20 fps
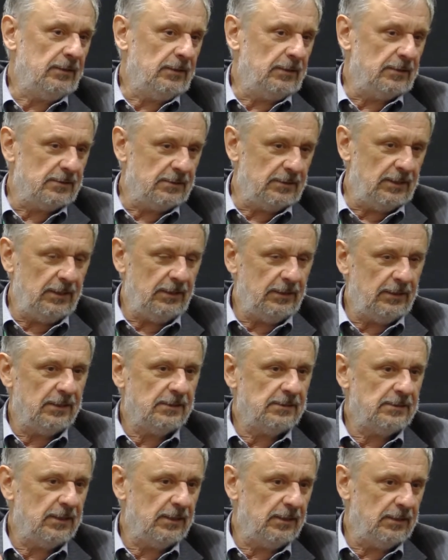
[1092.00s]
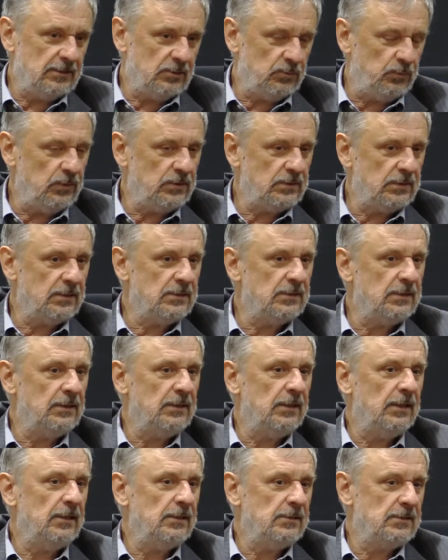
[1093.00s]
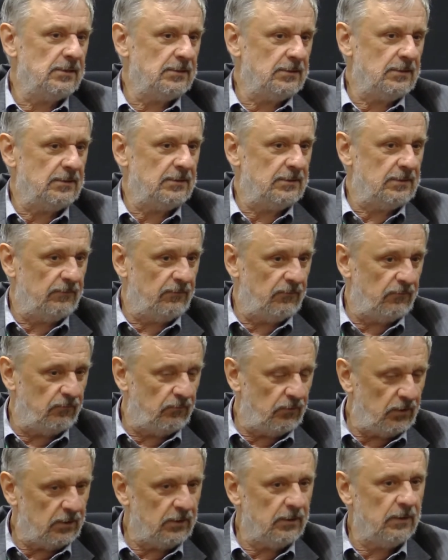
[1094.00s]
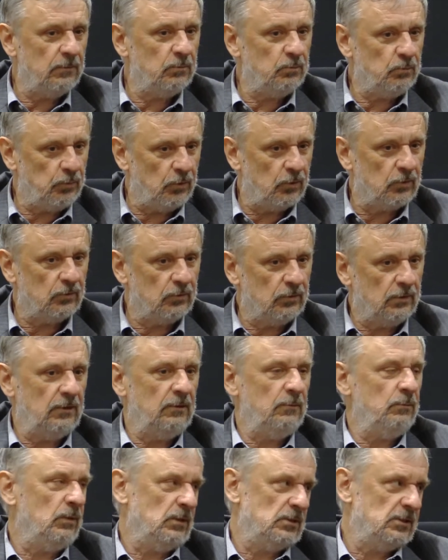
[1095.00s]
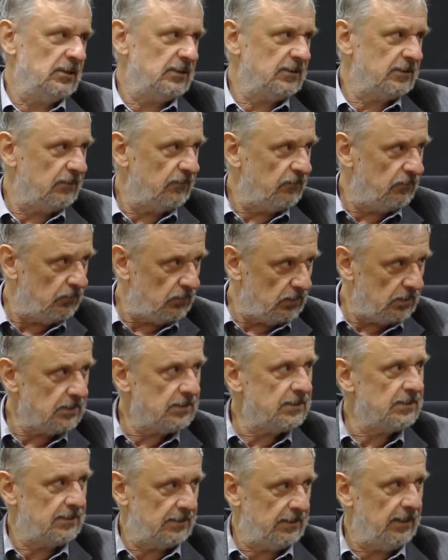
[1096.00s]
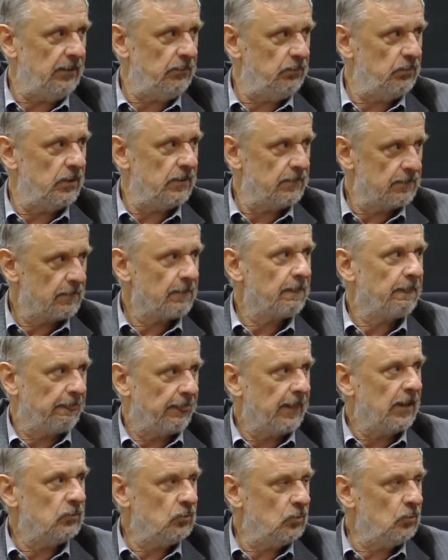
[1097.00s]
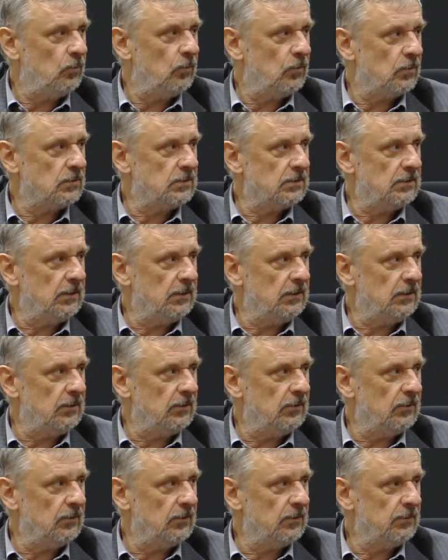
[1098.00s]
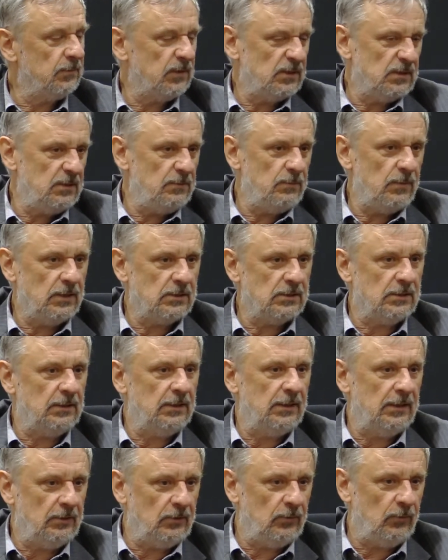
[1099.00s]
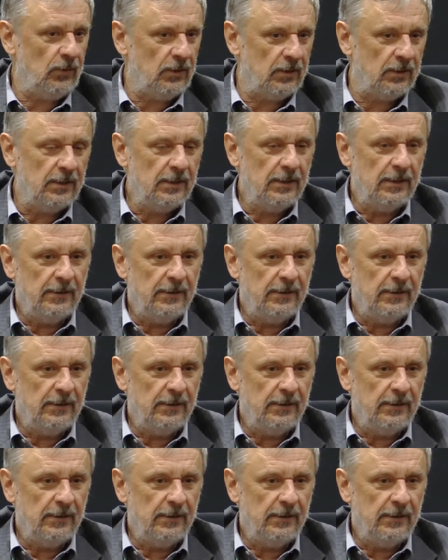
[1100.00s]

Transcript: this data science, business intelligence is the very important, but just first step towards that goal. But imagine that you are